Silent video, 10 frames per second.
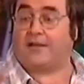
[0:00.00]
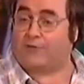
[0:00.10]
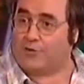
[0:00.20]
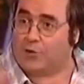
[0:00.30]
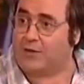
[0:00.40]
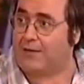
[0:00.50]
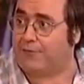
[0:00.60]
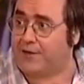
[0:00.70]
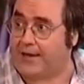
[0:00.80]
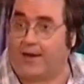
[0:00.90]
they've got no name
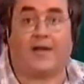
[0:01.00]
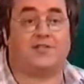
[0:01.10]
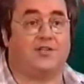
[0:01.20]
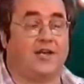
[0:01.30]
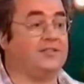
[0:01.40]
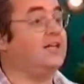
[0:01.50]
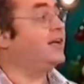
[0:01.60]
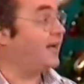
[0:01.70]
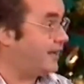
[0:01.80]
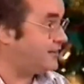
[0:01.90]
for it yet. I suggest
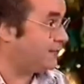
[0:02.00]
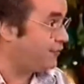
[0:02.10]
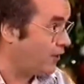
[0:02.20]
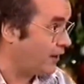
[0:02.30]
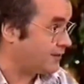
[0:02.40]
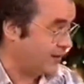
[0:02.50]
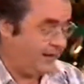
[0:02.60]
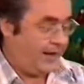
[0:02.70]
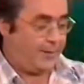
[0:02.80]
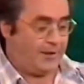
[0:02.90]
Callista Flockhart.
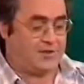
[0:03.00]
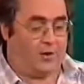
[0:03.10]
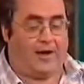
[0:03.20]
Anyway, so